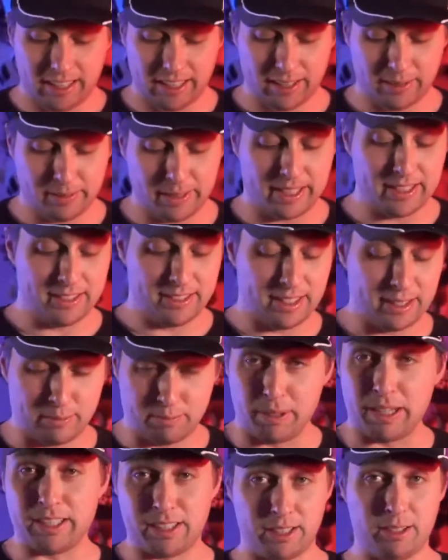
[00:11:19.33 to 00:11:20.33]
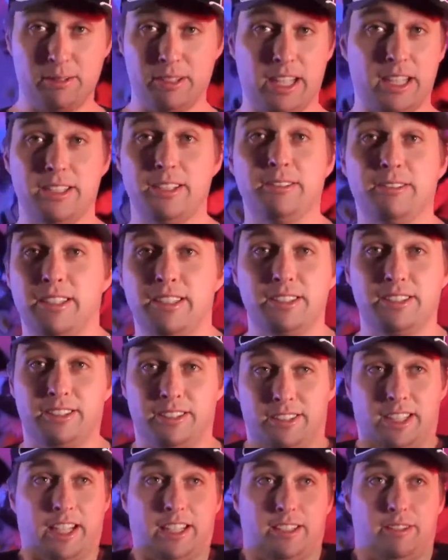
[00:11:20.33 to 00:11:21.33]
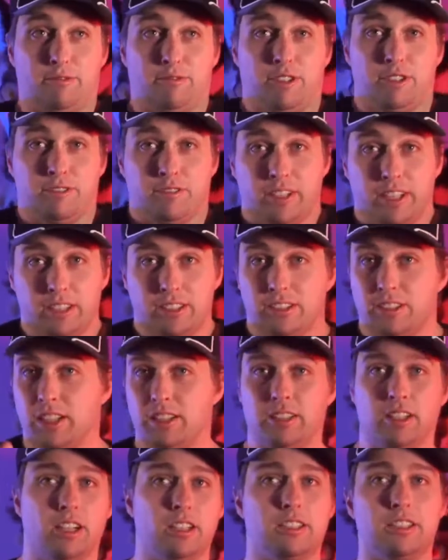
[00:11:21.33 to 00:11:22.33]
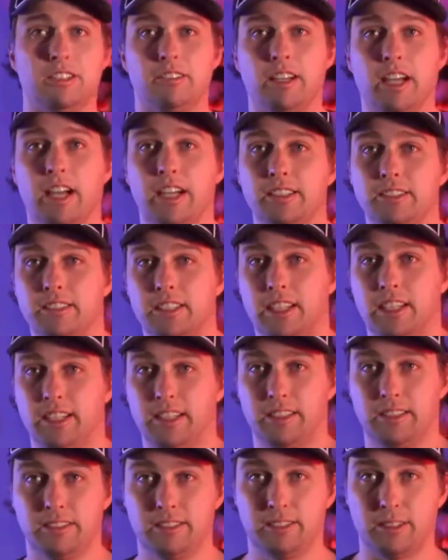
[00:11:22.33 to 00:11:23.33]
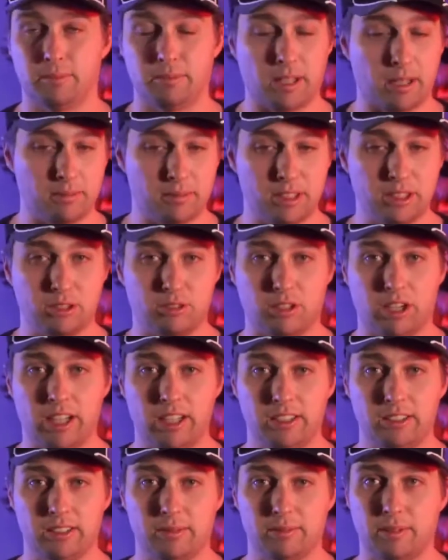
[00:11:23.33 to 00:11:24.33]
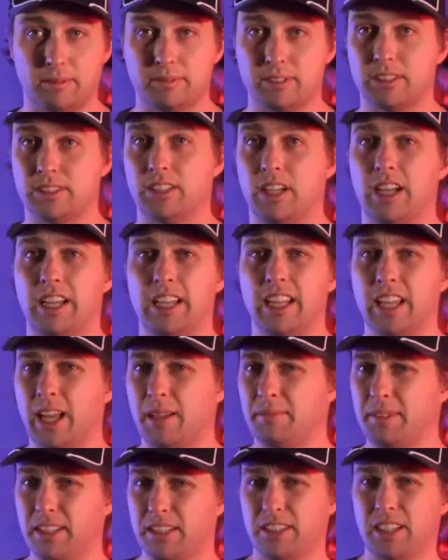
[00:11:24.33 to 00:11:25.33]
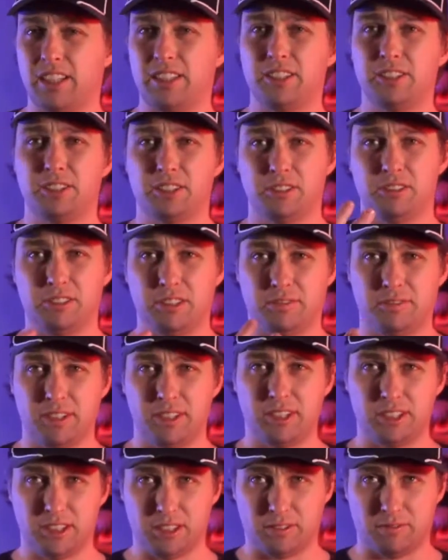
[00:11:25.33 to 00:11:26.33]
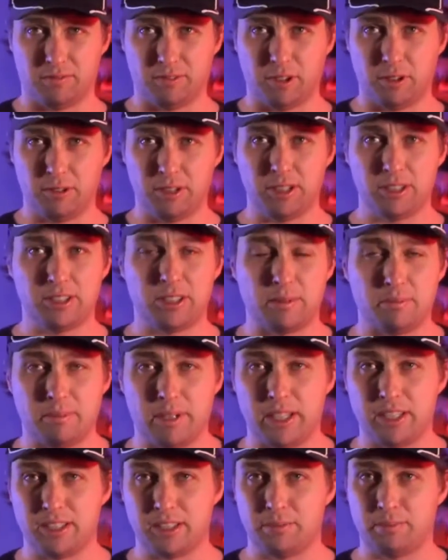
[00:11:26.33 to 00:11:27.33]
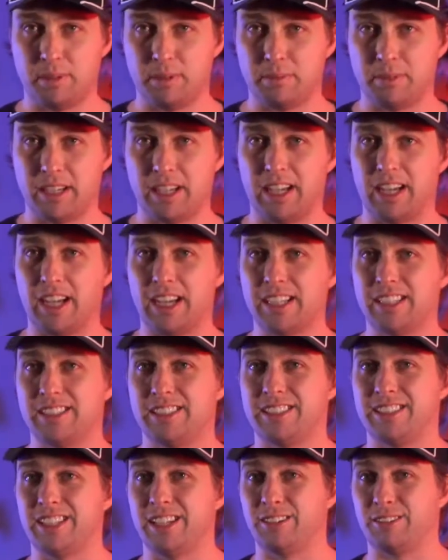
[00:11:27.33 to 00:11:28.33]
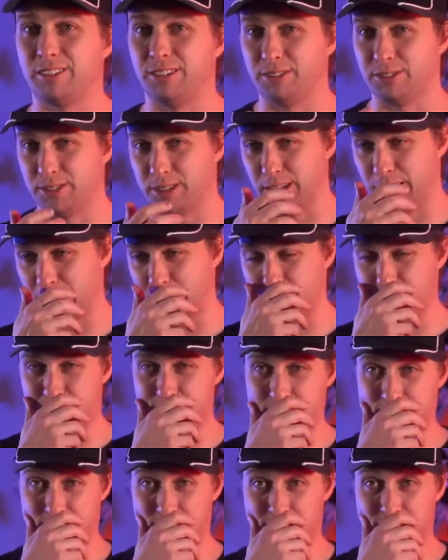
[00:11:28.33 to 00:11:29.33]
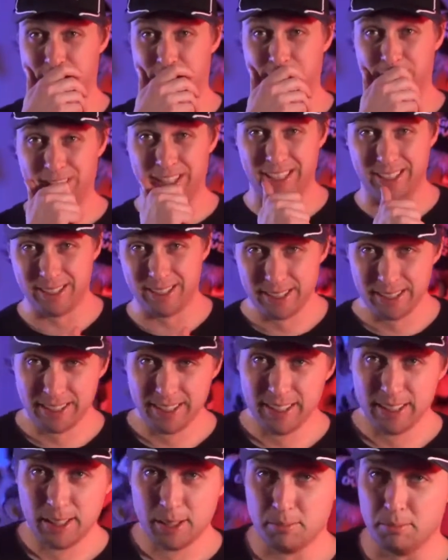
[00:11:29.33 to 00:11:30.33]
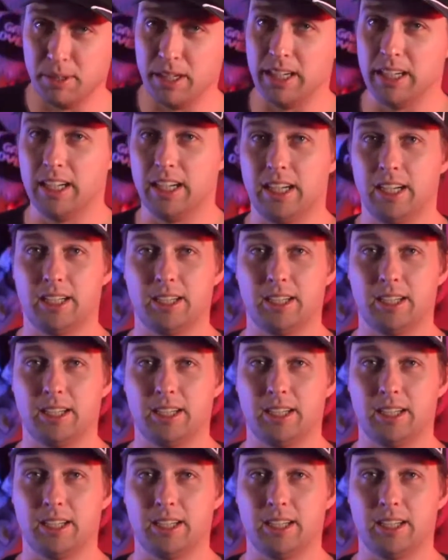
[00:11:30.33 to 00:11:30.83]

because that's basically what I do. I just stand in front of this and I talk to you guys, and sometimes it's great, sometimes it's not. I'm not entirely certain if this is in focus. It may just be my eyes, how close I am to the TV, but